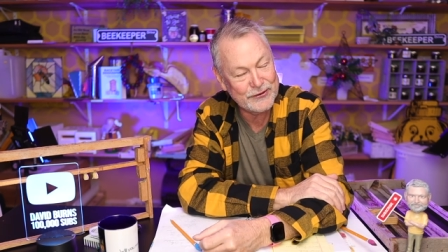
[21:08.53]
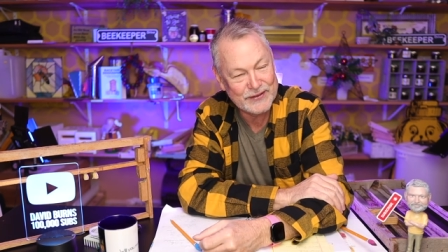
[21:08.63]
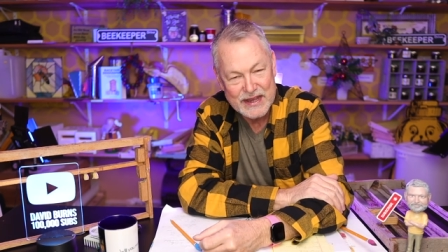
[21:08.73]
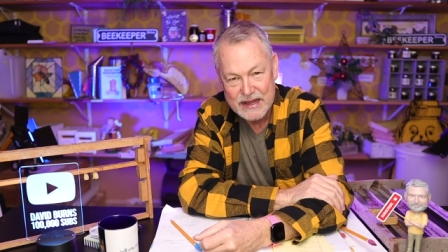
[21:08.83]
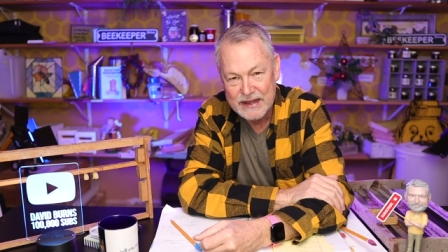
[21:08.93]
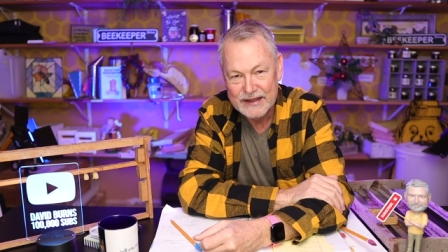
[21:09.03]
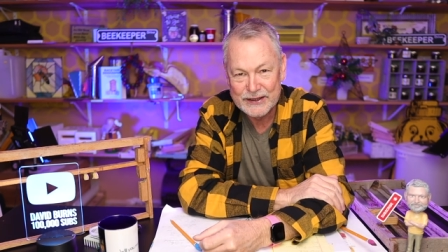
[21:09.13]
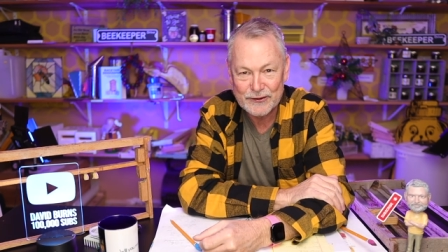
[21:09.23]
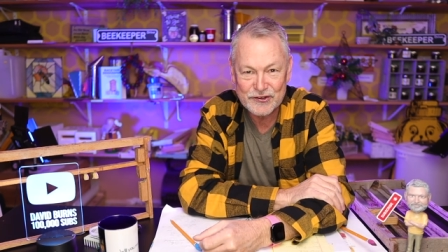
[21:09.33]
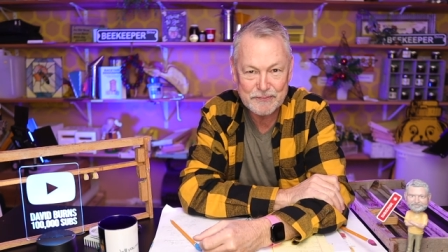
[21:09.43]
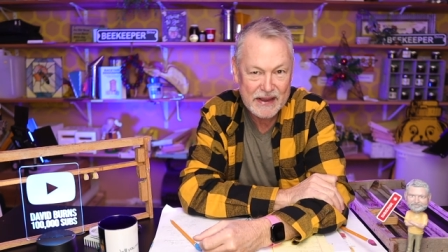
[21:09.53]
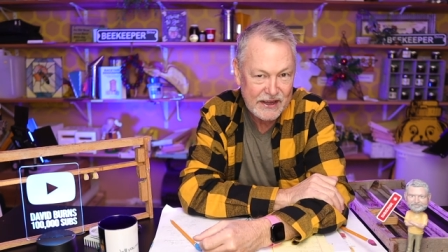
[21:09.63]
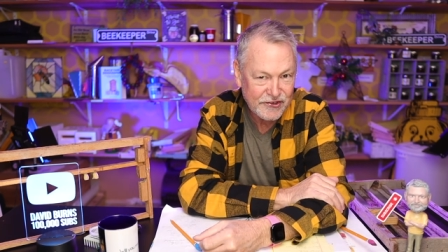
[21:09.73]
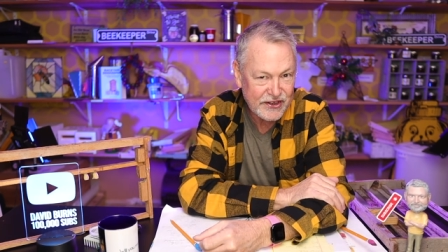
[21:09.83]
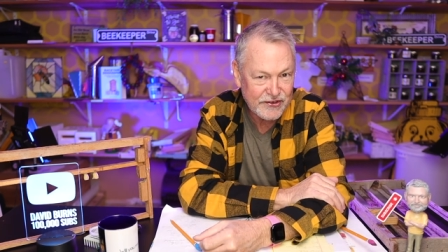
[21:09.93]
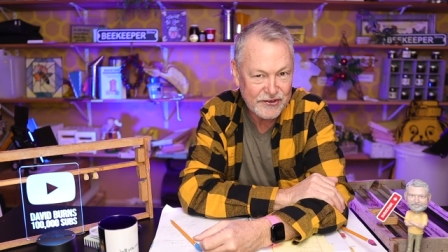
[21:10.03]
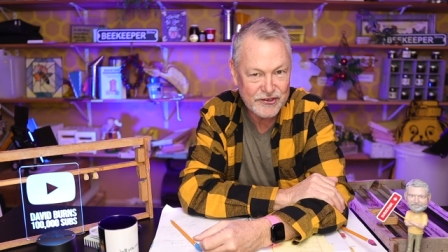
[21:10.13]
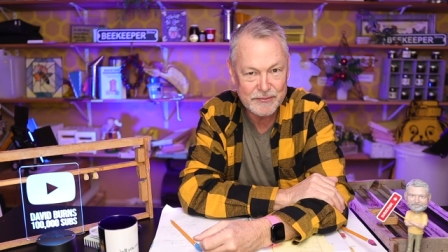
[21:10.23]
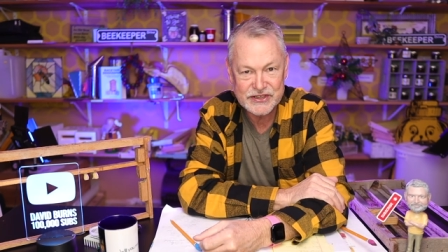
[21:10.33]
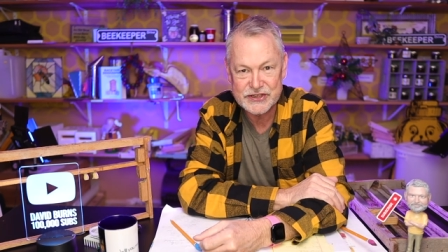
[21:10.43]
so, you know, space isn't
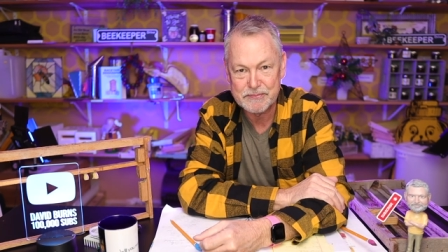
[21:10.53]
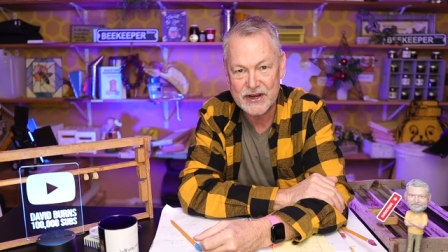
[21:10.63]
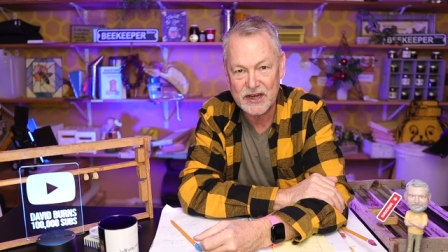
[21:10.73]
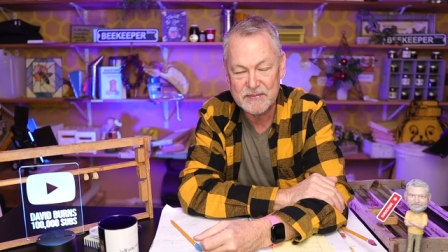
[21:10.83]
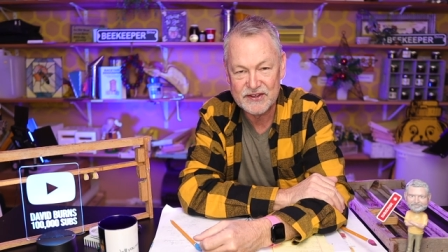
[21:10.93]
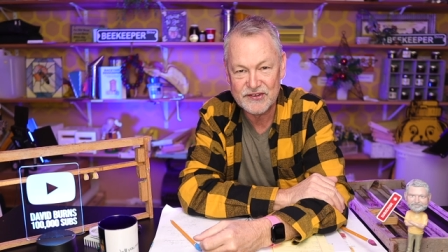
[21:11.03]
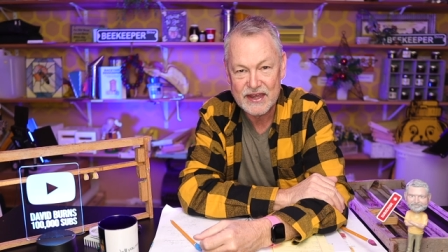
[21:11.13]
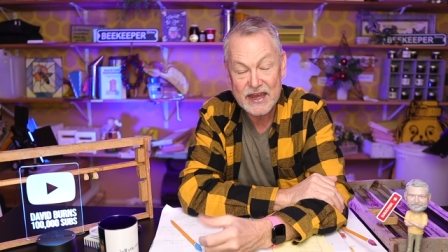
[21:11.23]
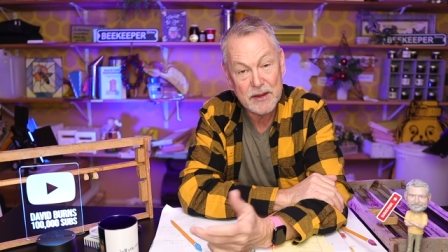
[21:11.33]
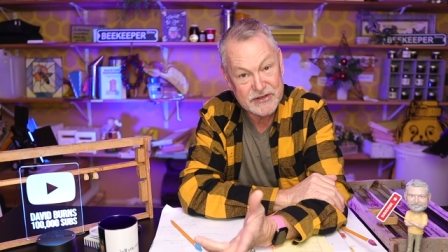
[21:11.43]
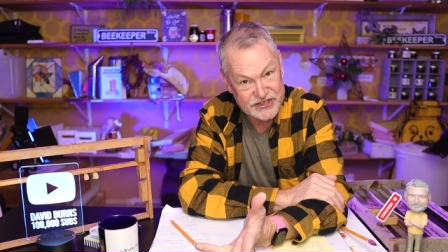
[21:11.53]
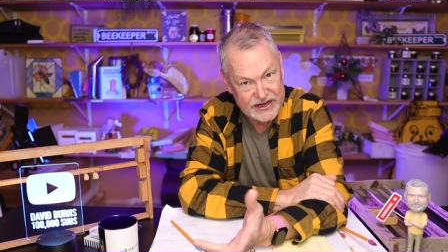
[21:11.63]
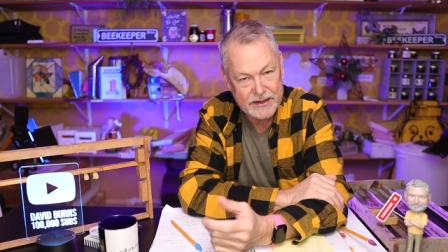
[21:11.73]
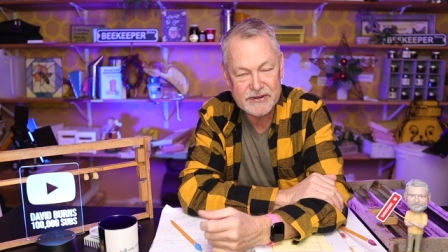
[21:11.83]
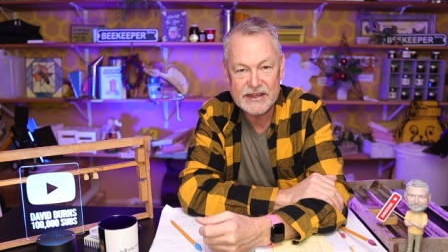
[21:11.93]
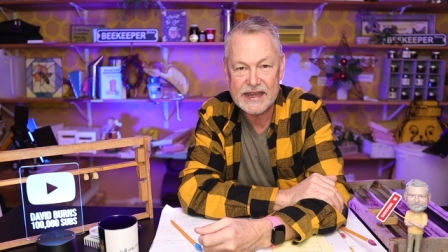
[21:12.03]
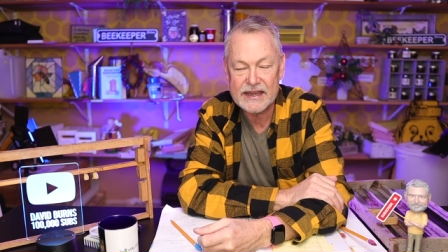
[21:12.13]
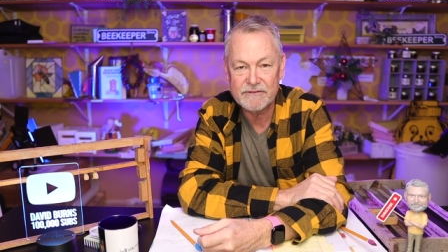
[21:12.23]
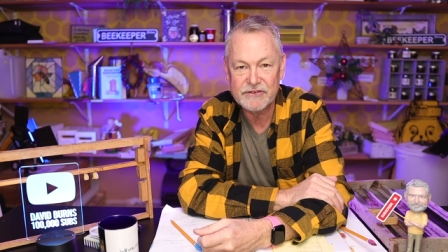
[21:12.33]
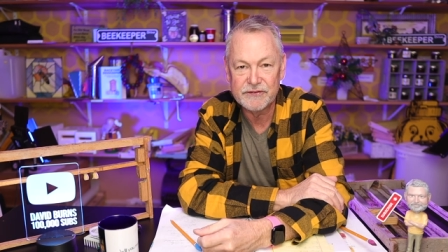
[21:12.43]
so much the problem as how much time do you
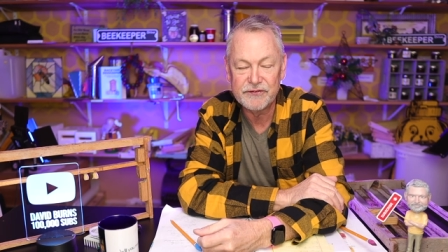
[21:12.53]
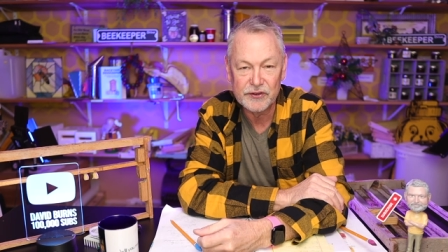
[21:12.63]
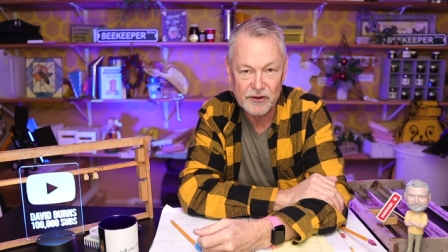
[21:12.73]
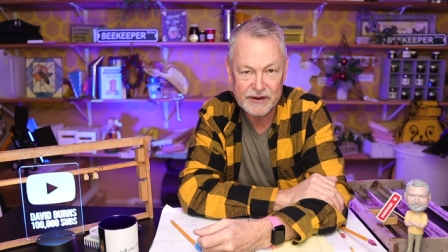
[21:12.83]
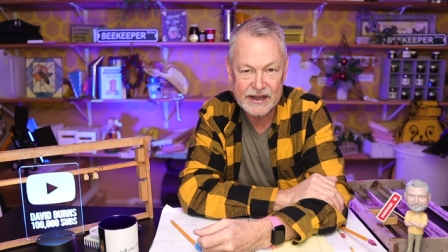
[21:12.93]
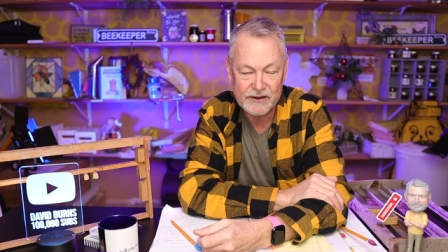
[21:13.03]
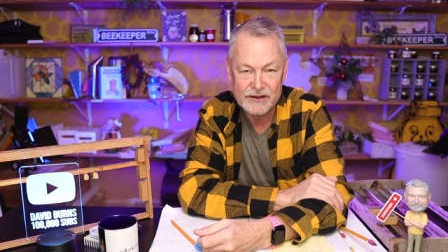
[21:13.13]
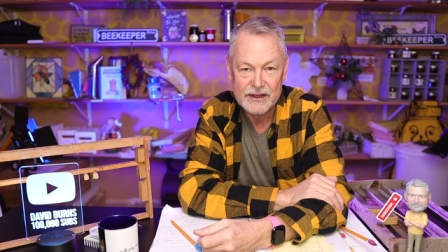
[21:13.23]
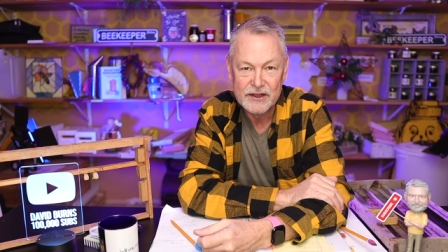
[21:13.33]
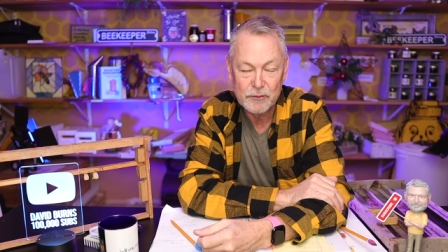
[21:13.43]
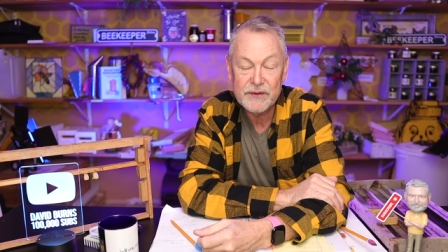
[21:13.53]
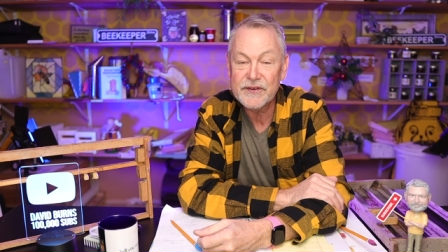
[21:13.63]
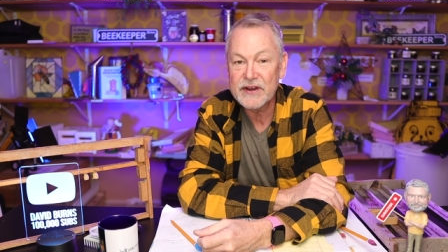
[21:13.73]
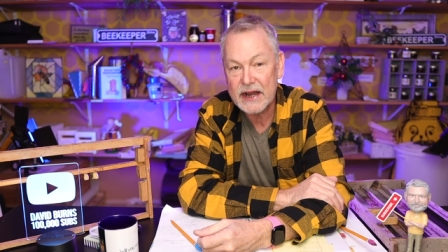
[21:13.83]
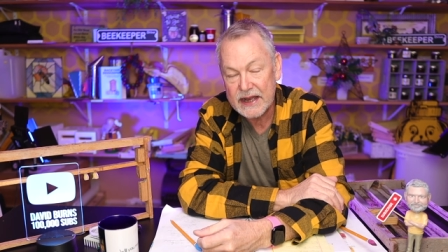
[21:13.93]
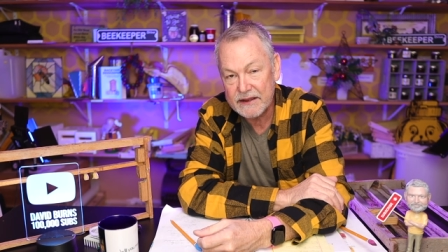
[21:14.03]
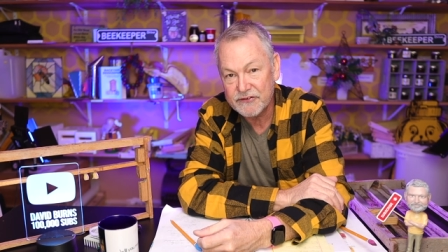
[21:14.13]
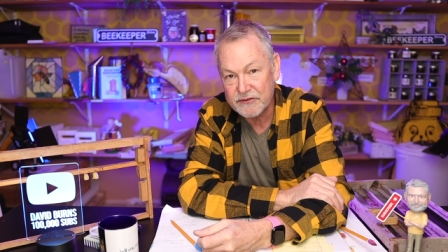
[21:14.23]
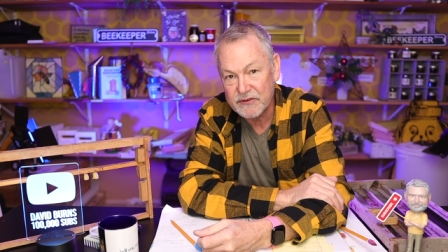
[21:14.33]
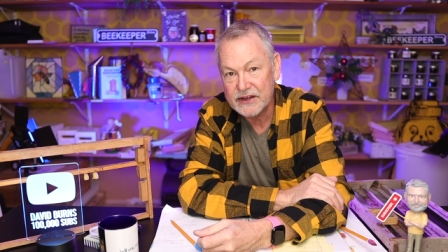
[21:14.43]
have to fool around with your
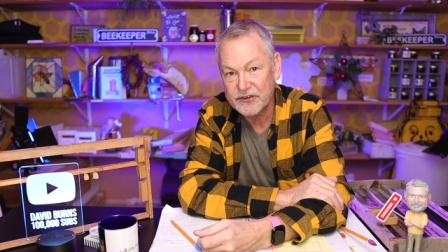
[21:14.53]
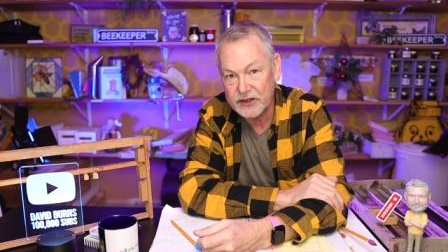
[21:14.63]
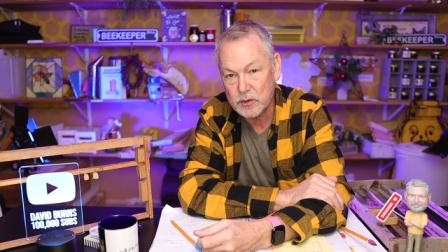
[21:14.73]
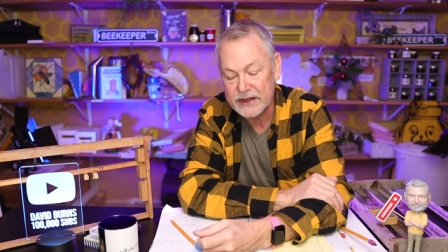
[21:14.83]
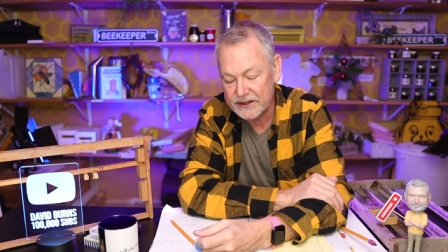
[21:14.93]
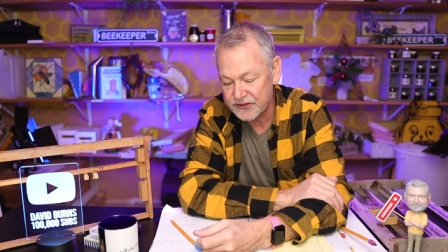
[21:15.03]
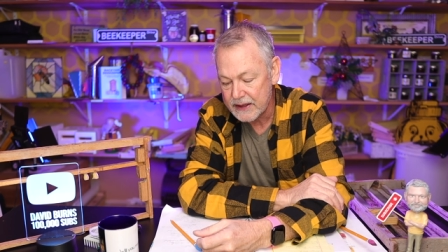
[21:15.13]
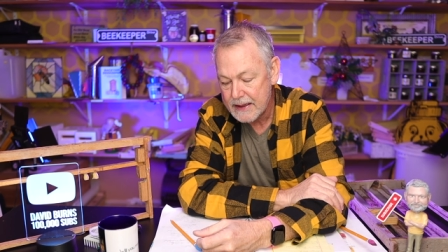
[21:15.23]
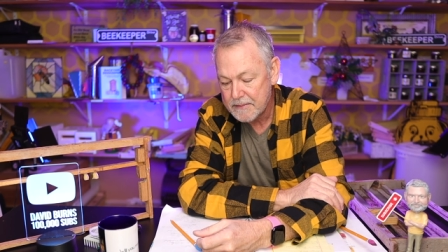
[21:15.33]
hives and raising queens.